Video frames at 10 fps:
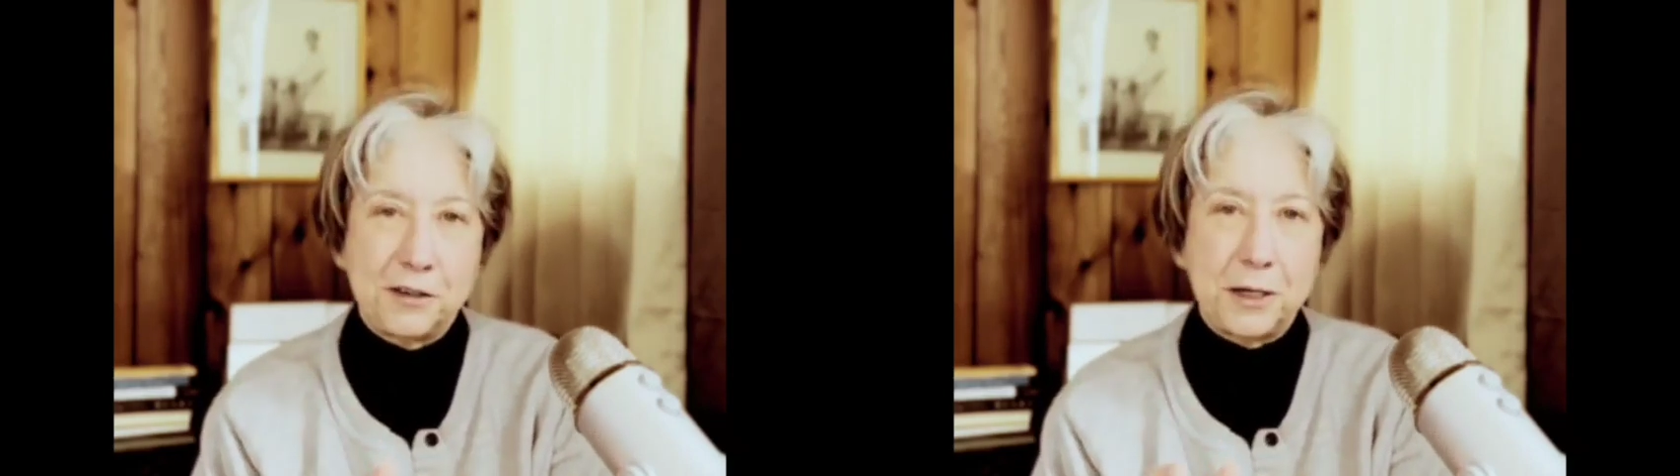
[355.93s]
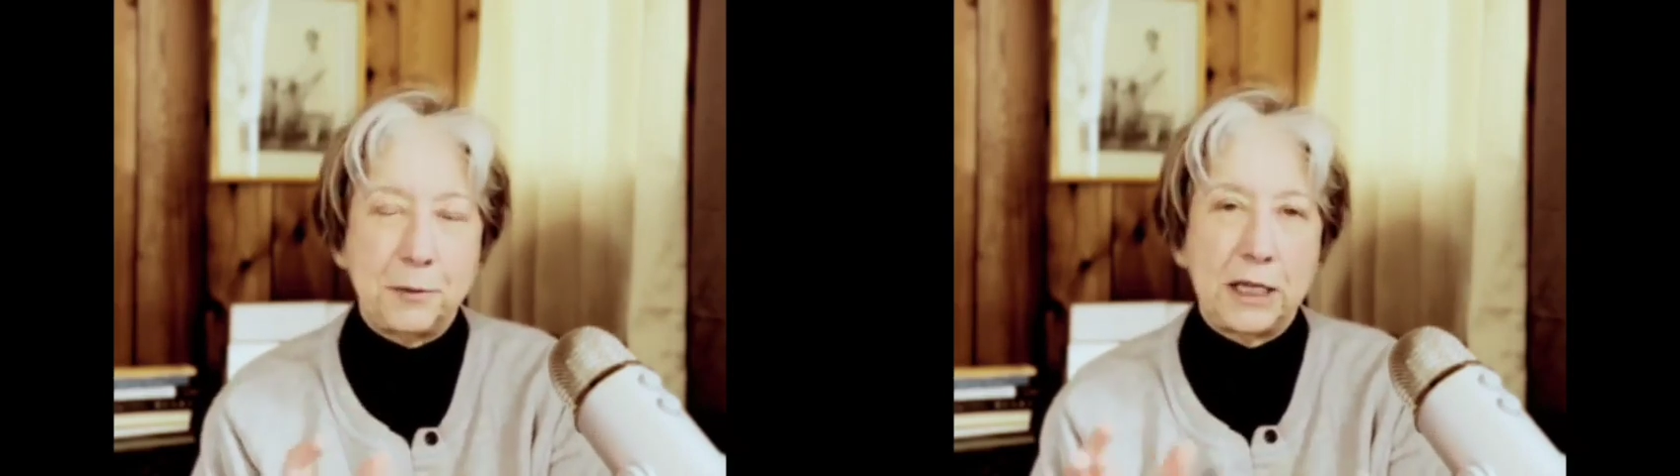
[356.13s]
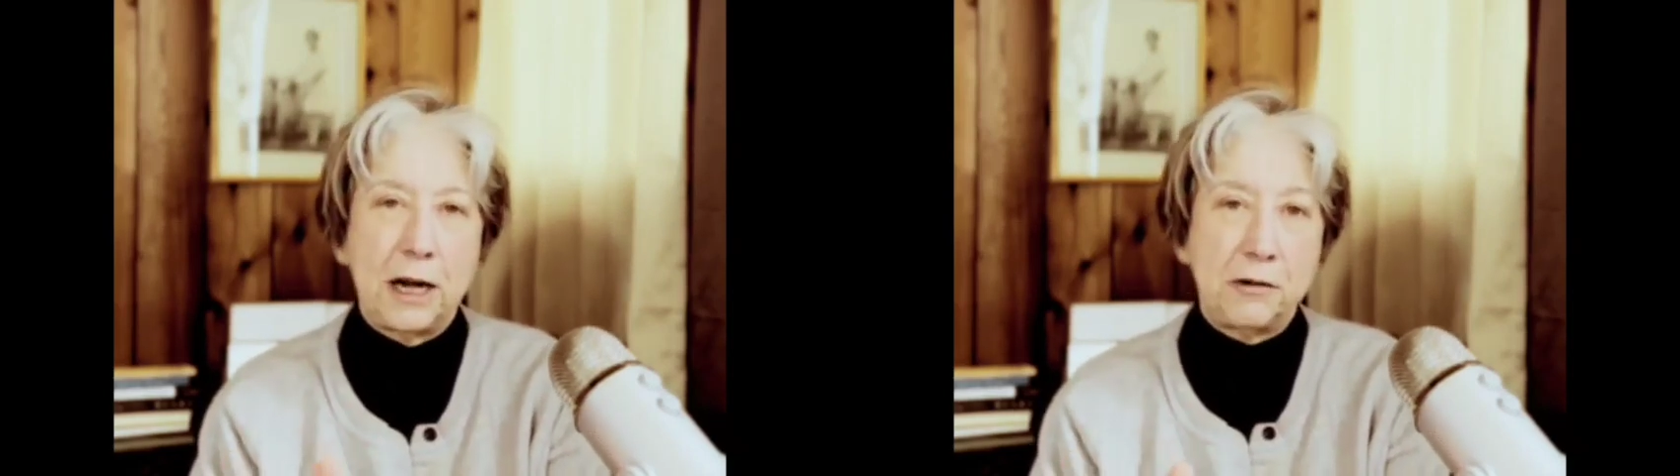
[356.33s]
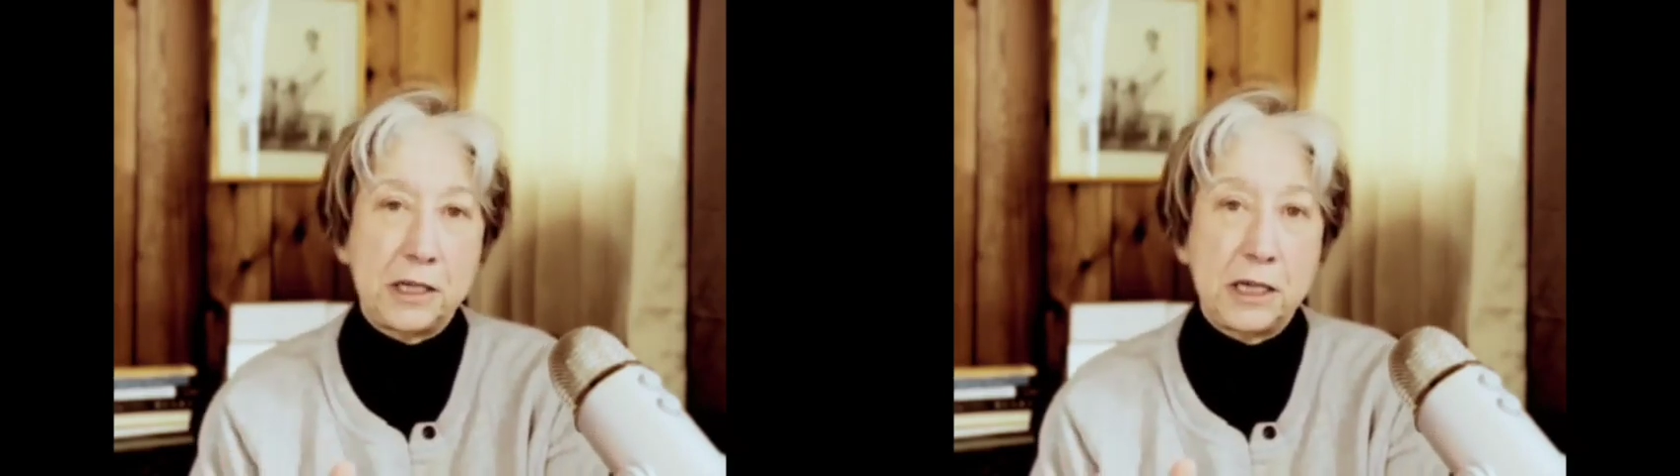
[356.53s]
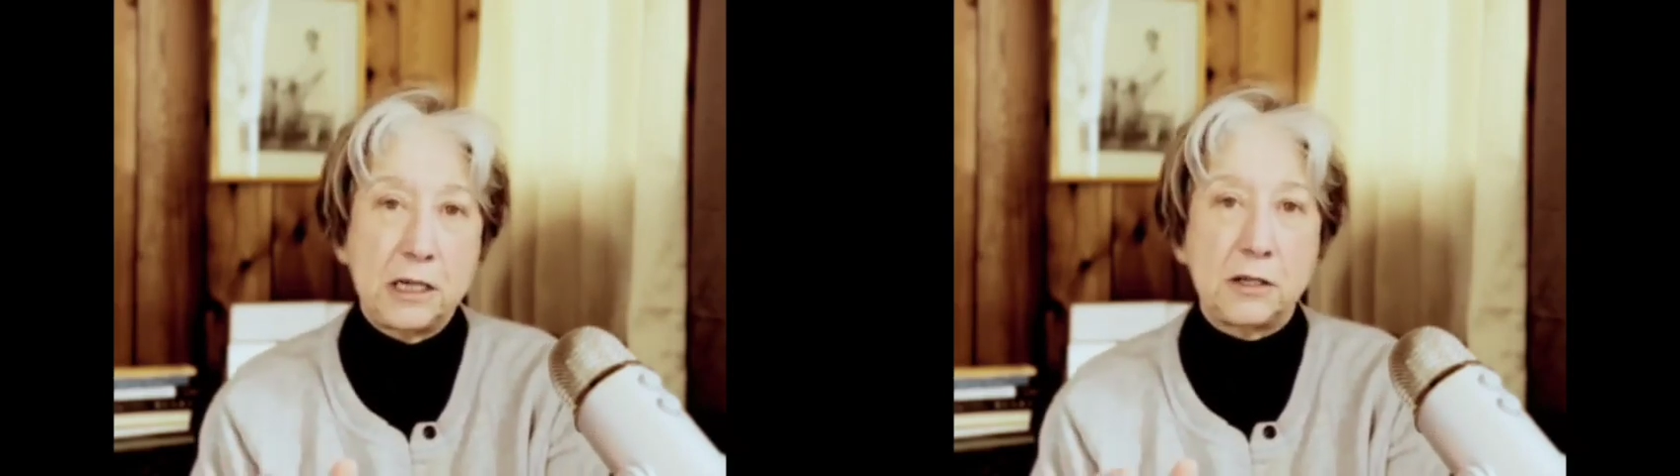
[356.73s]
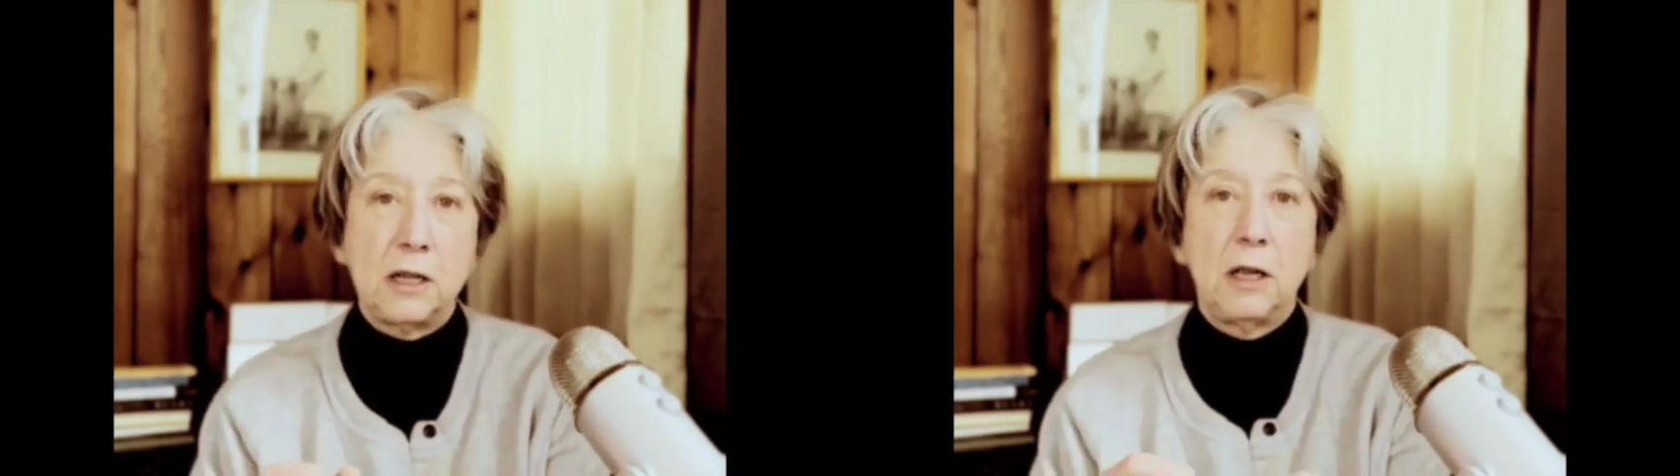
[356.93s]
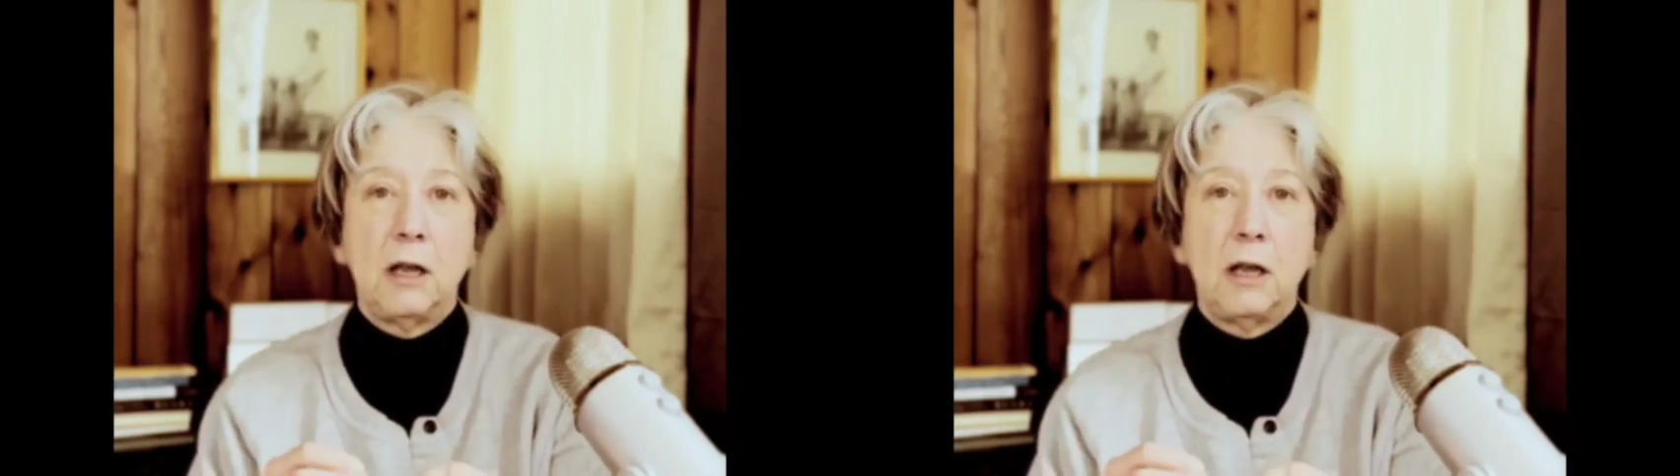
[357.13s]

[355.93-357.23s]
similarities,